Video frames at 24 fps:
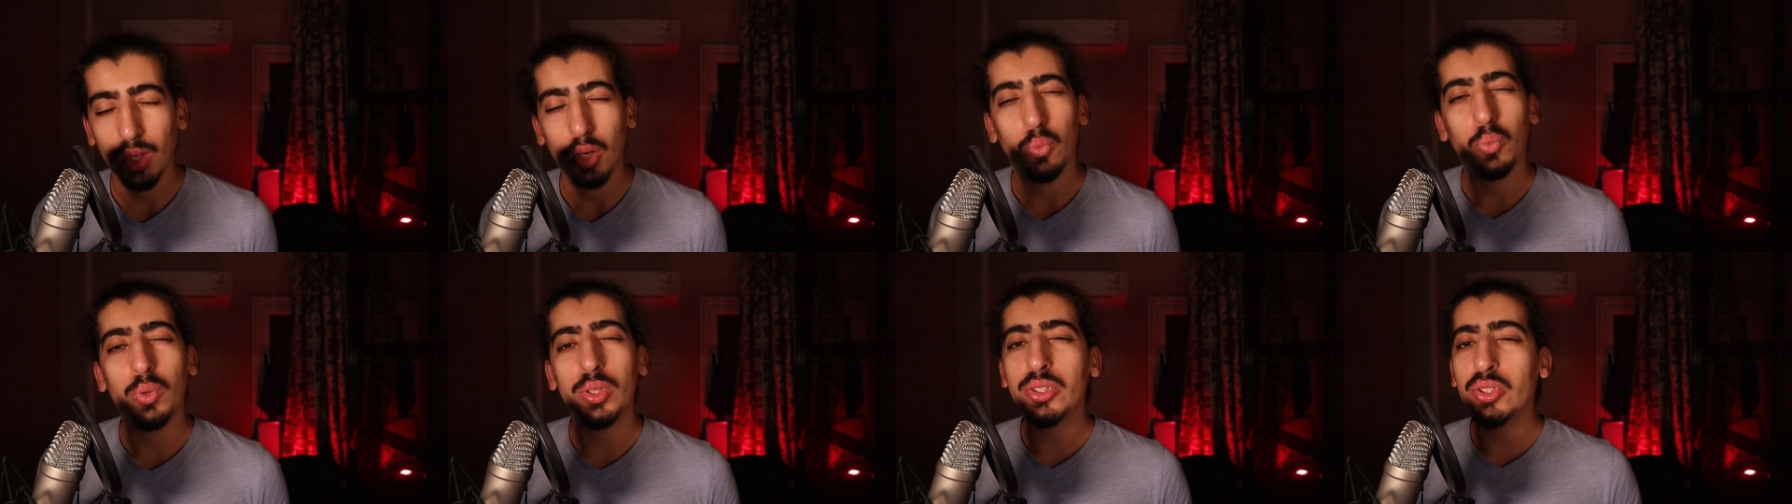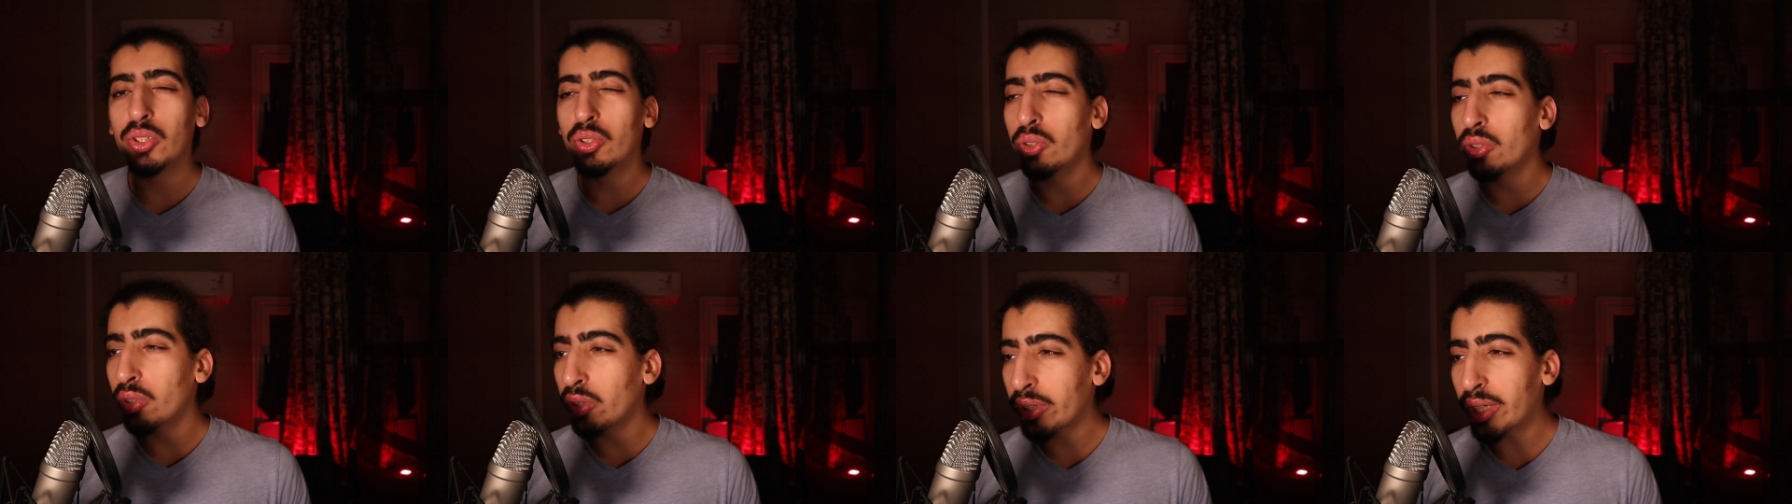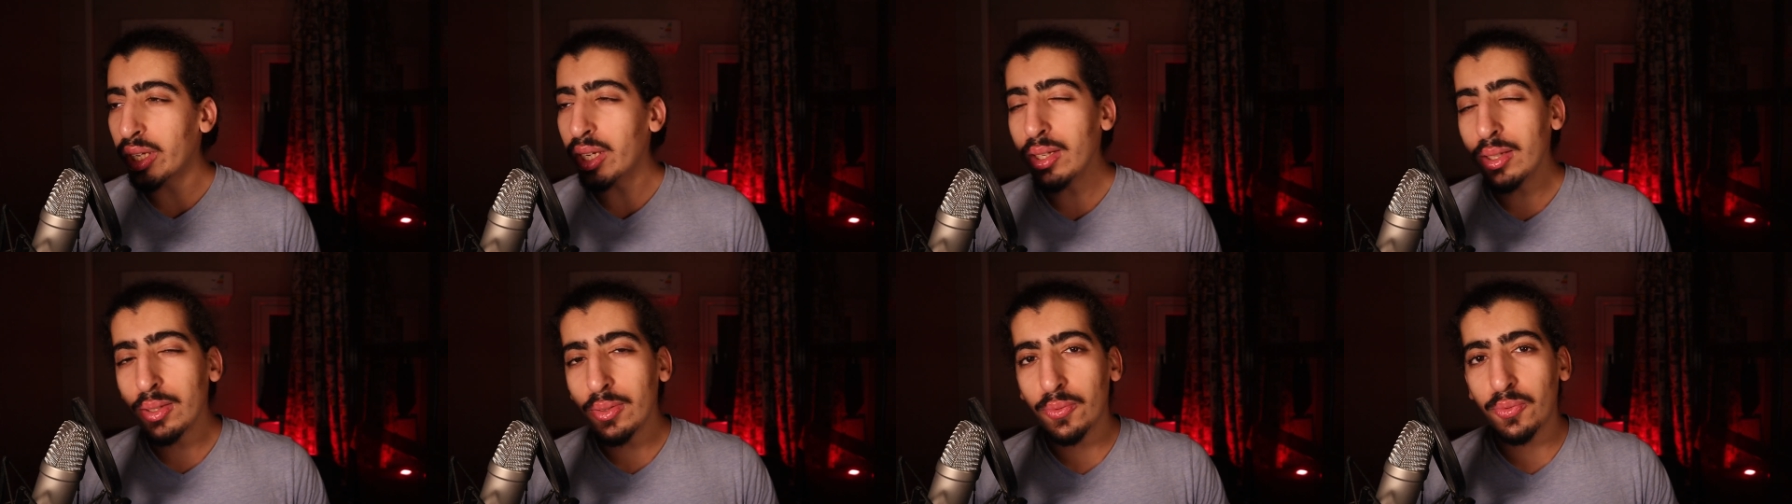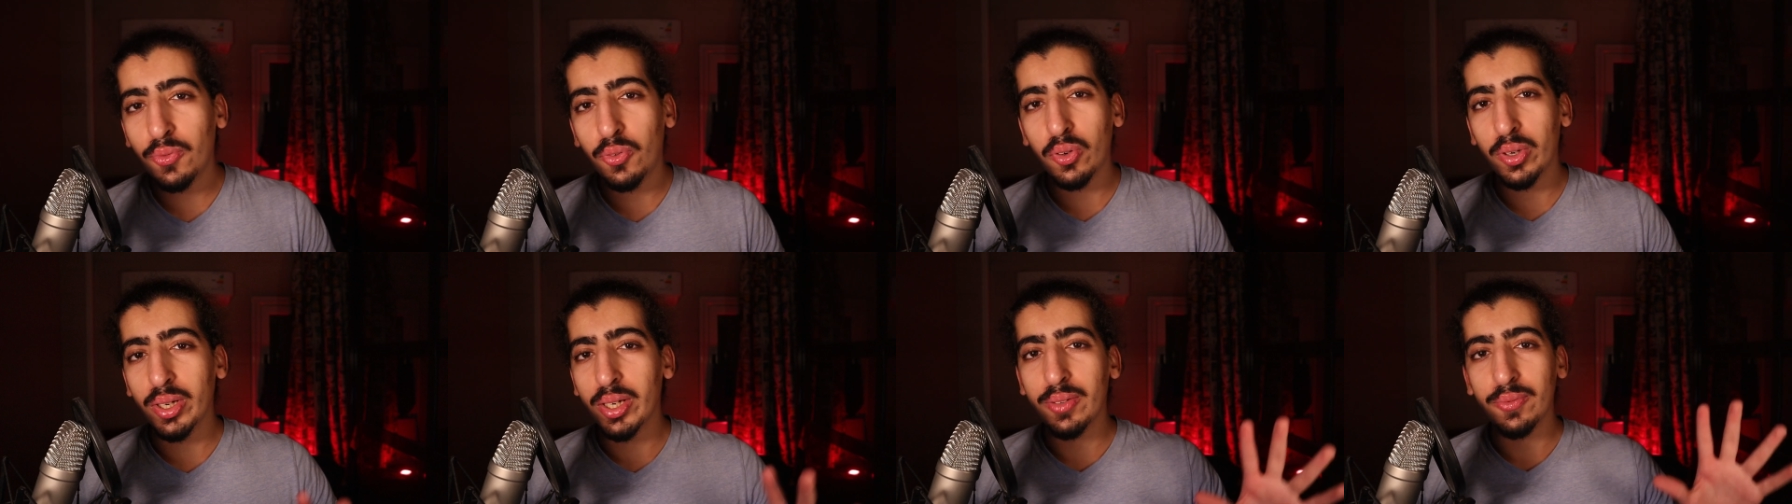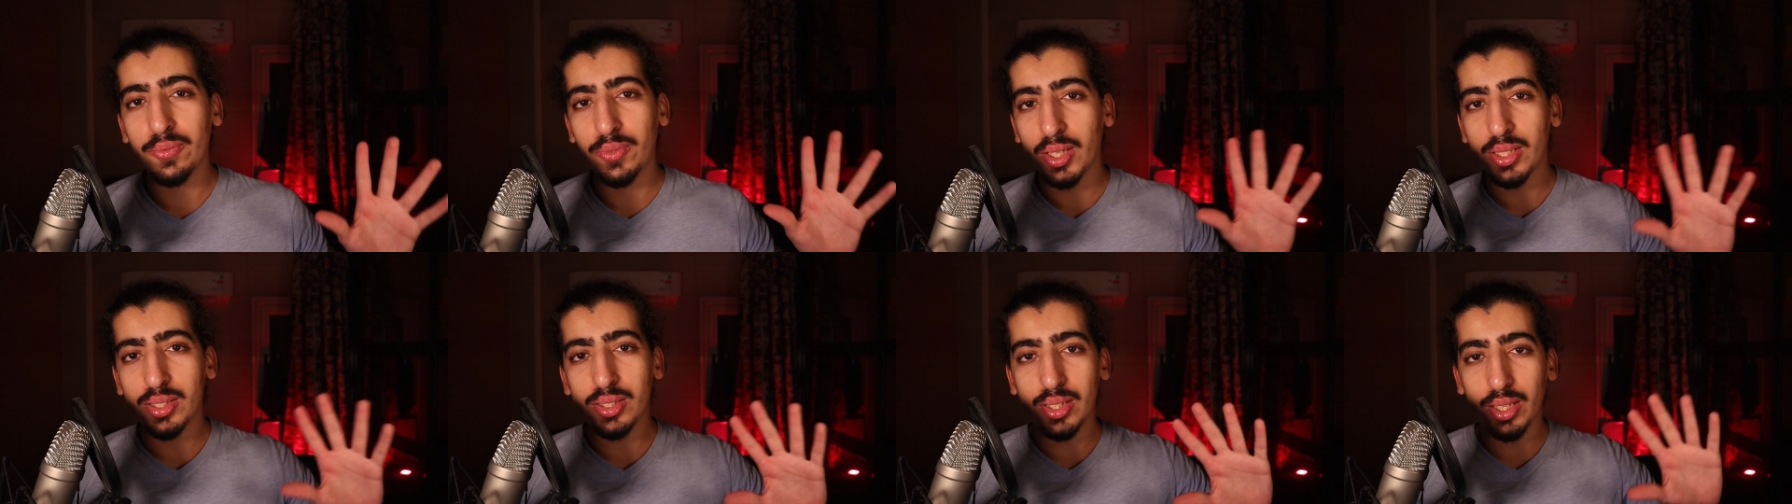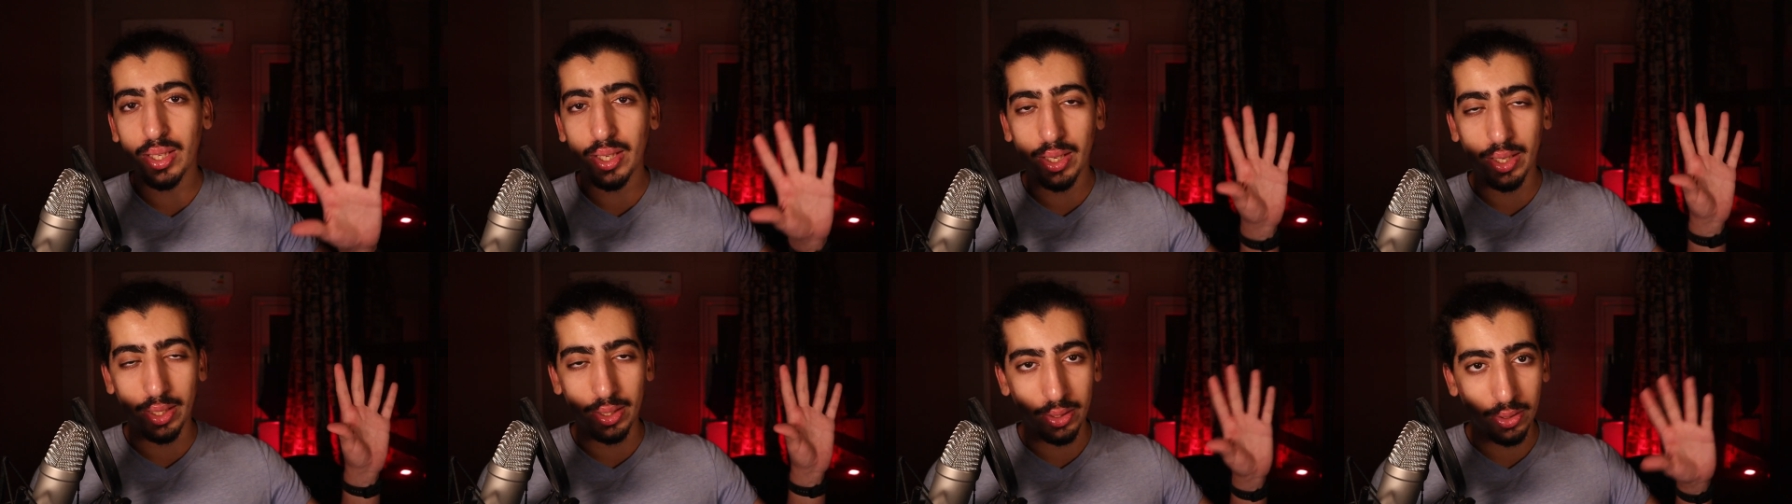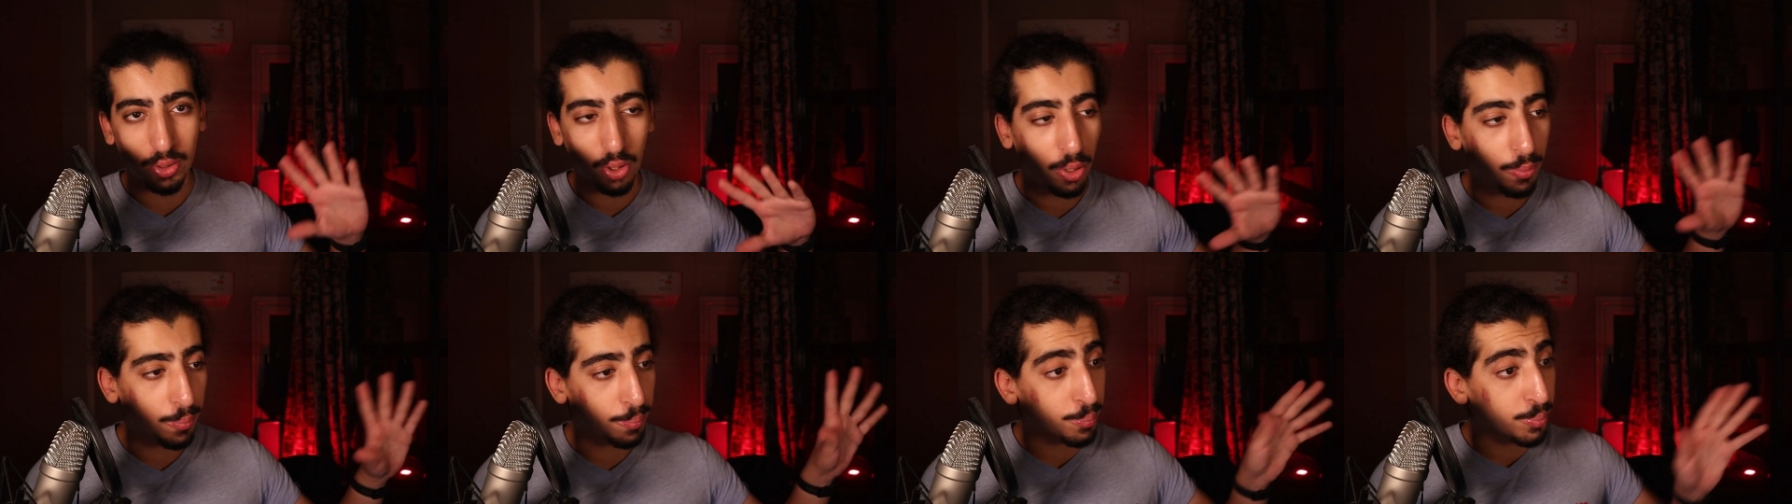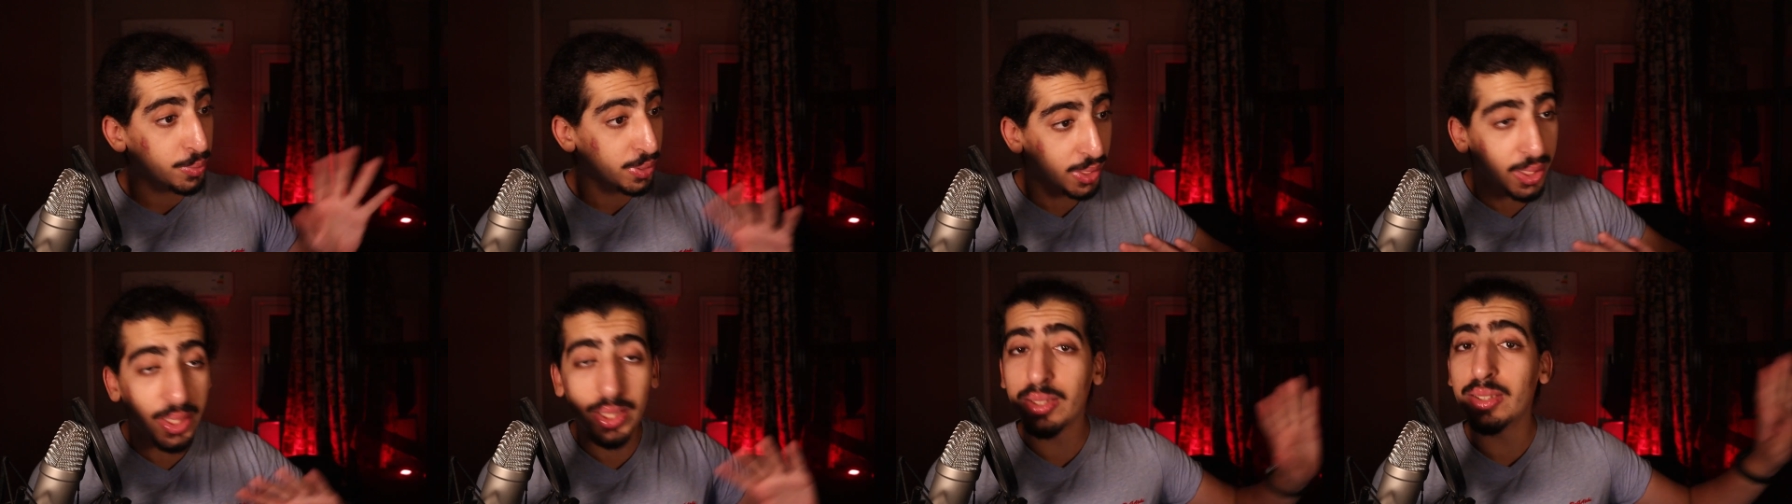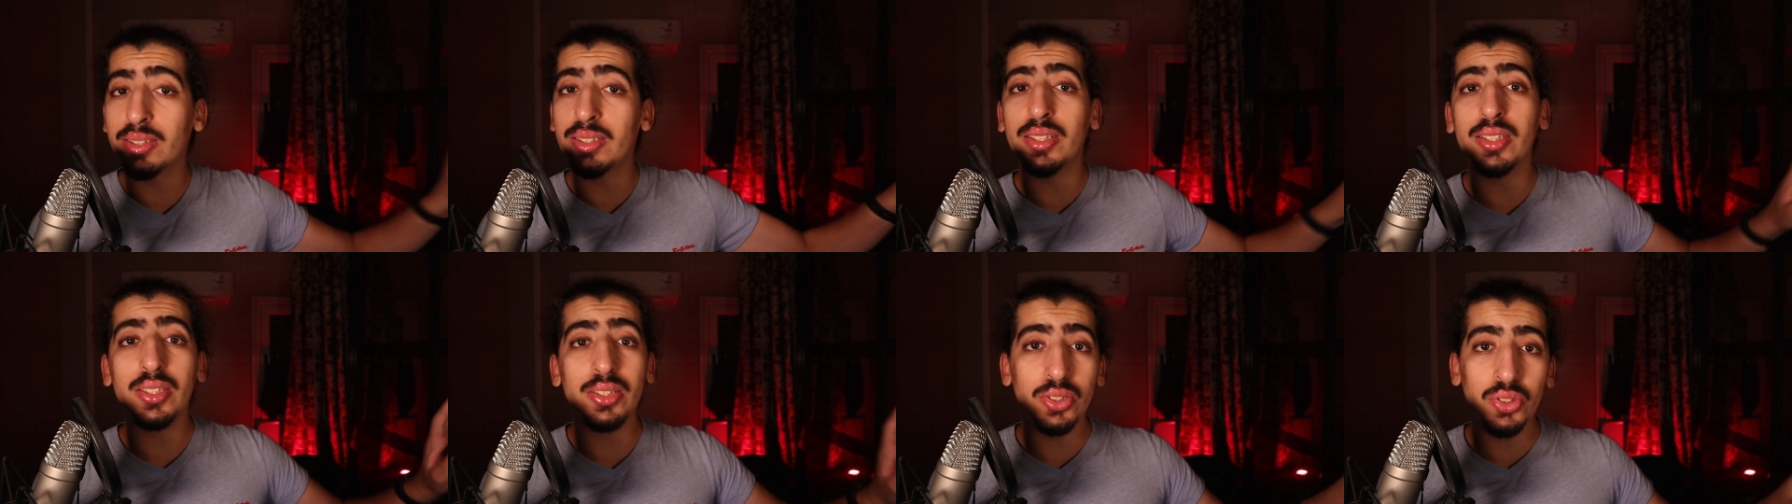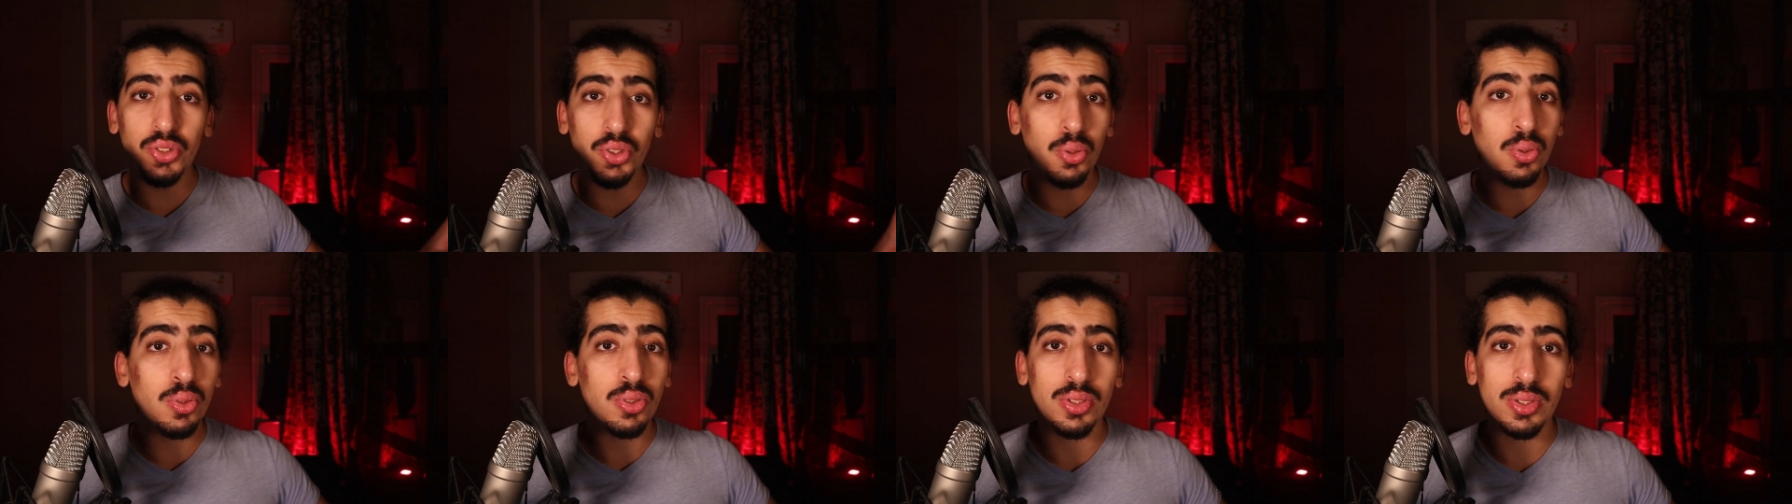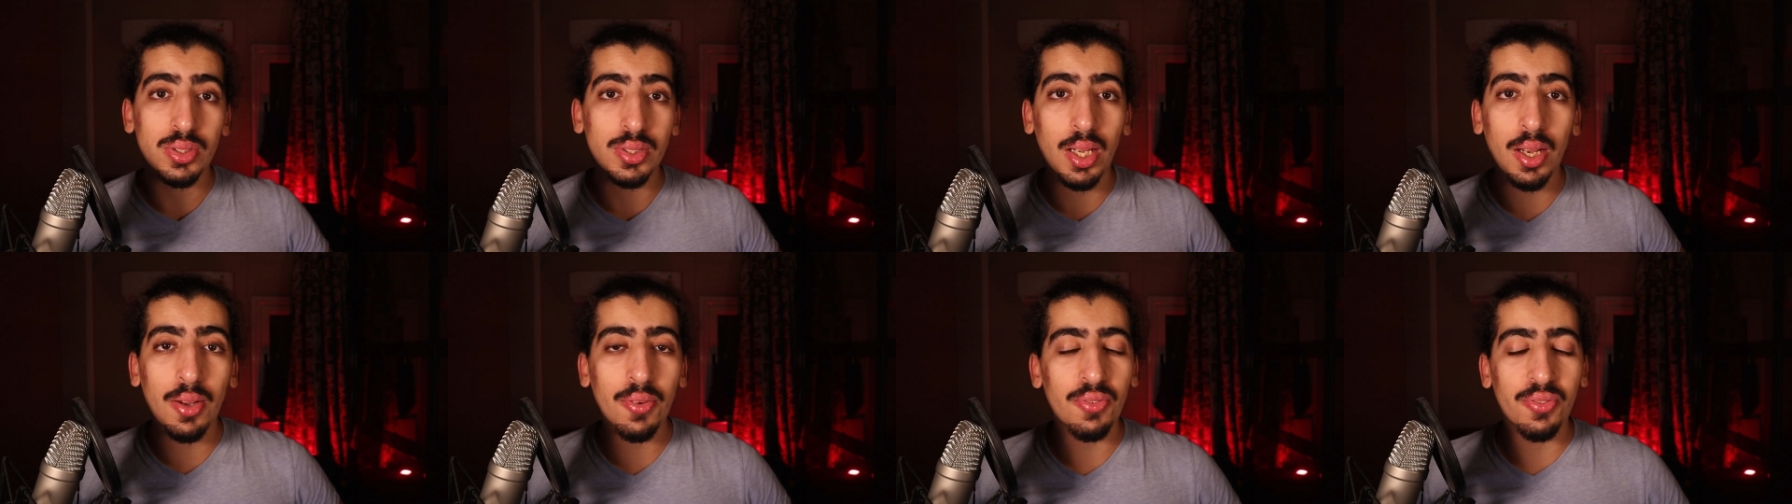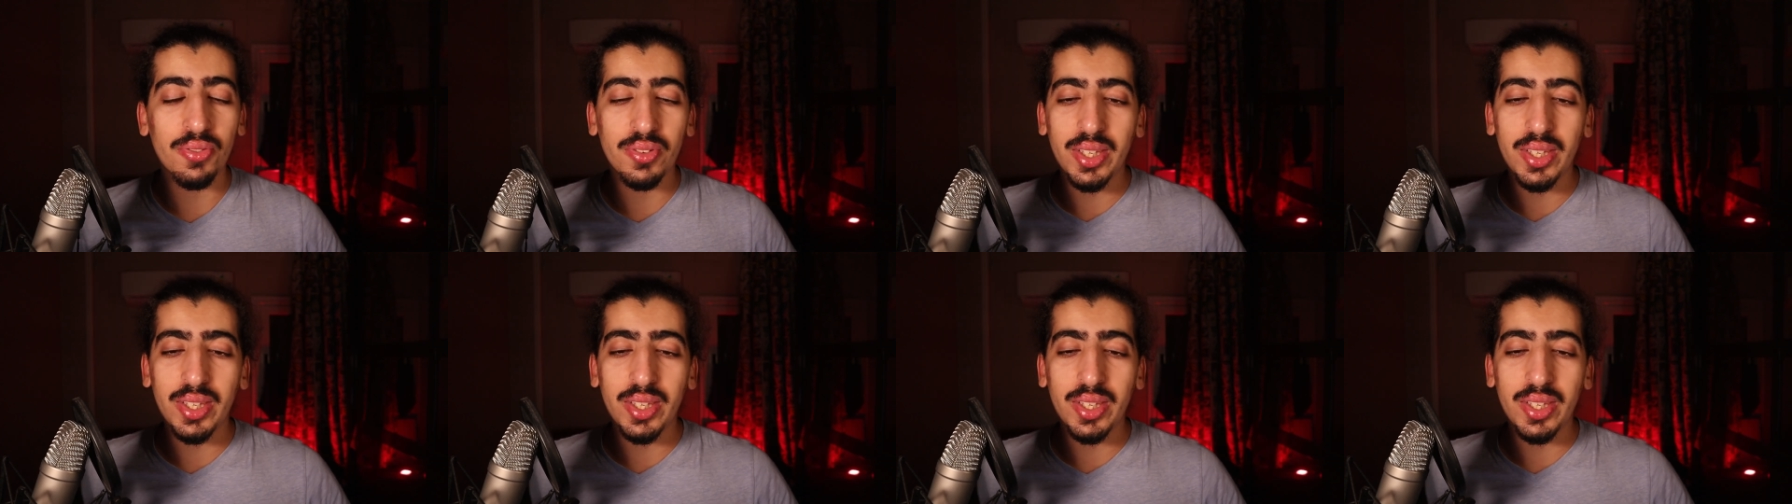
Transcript: When you're looking for investing in completely new stuff,